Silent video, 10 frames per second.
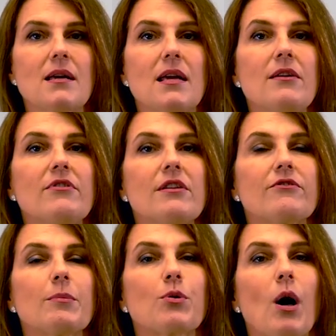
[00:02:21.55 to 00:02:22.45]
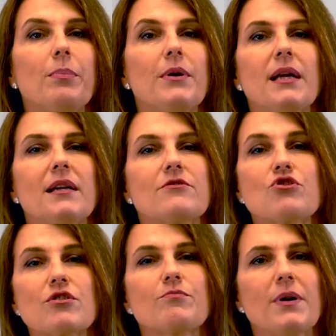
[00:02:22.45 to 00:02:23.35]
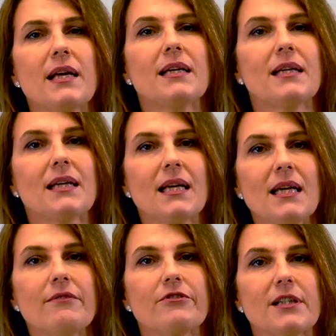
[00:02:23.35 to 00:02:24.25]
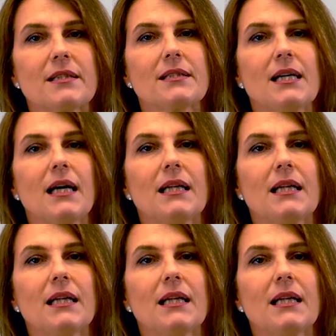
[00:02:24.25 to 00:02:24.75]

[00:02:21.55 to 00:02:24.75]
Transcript: even if the property is just breaking even,